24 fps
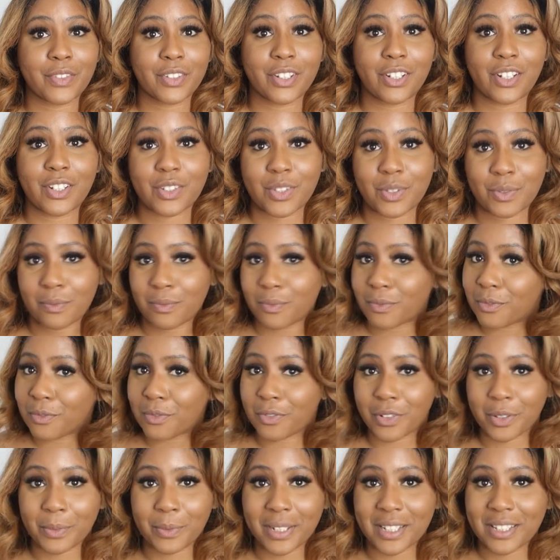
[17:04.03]
for the last
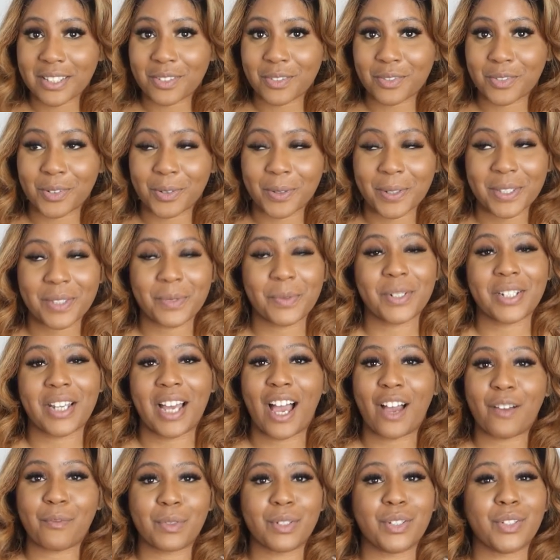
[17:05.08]
3 weeks or 4 weeks, which I
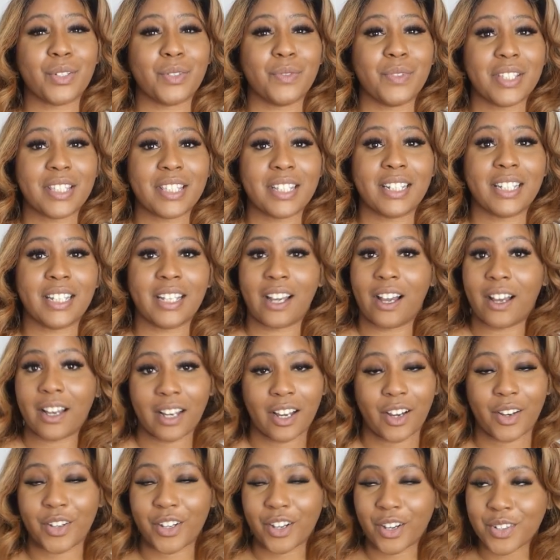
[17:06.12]
have been doing recently, kind of
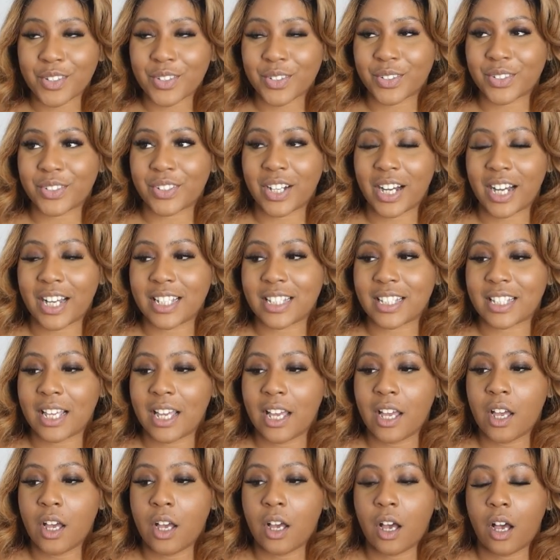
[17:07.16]
going ghost on you guys.
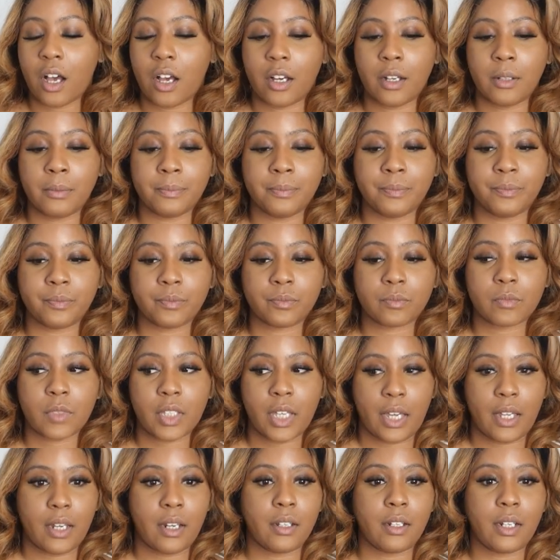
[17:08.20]

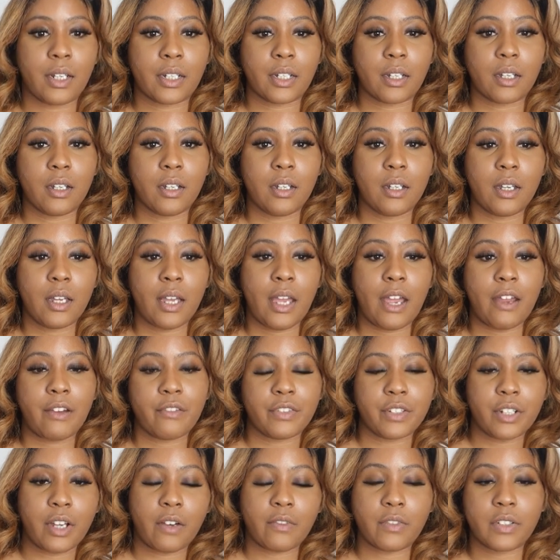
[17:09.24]
Yeah, like
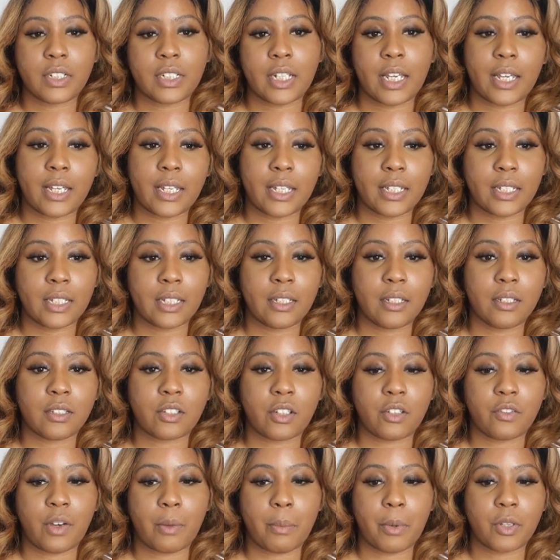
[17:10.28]
every other day. So
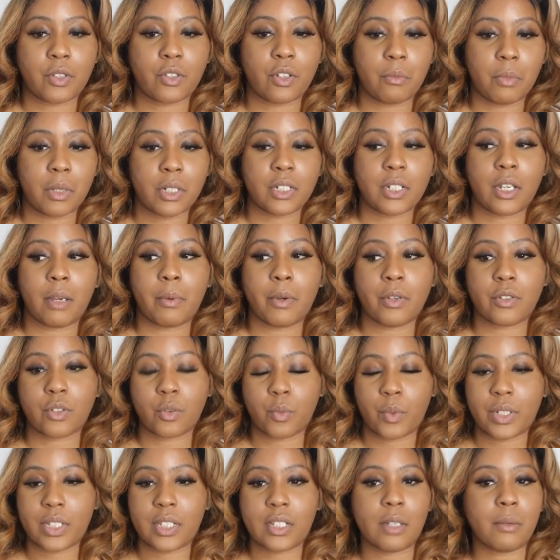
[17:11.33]
if I post on Monday, I post on
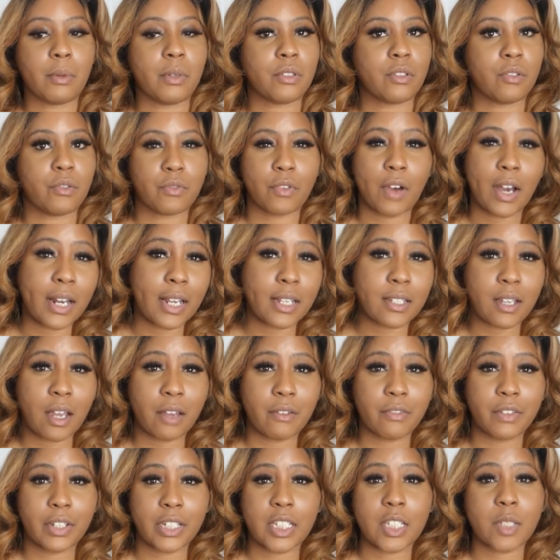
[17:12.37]
Wednesday, I post on Friday
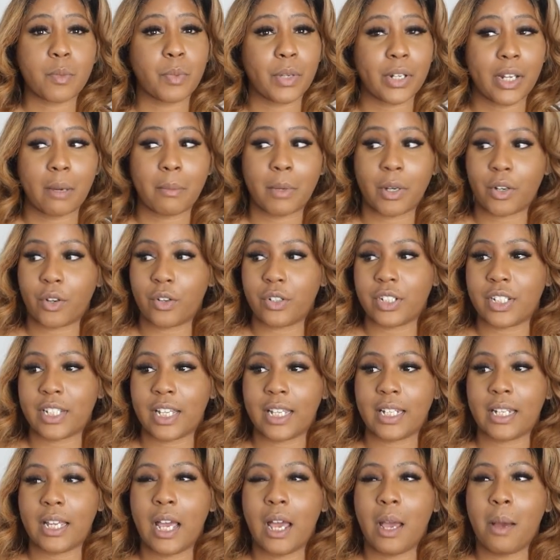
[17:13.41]
type thing, spread out my
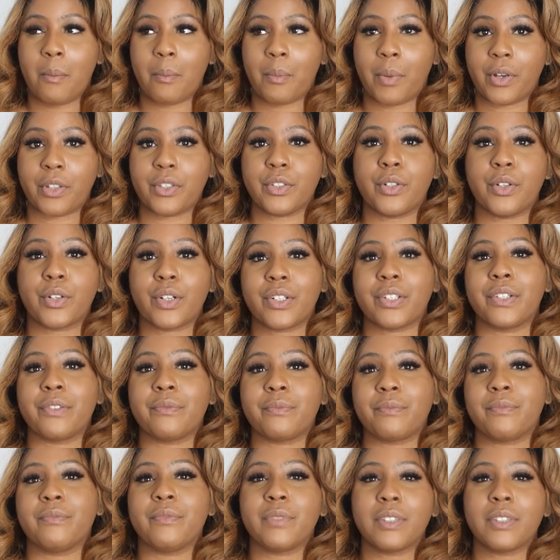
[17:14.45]
content. But you're gonna